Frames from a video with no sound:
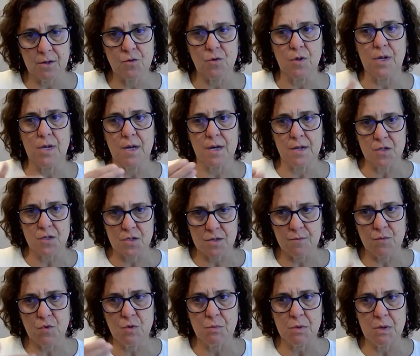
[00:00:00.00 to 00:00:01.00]
to encourage
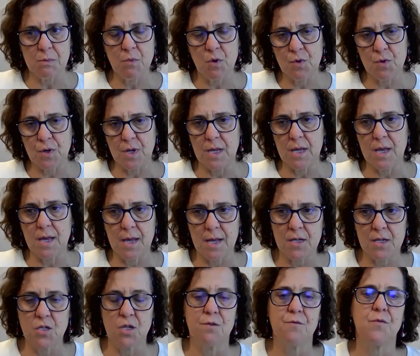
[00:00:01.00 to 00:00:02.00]
them to be more
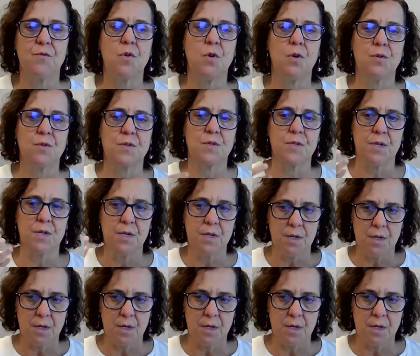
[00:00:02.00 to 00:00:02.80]
engaged, and of course,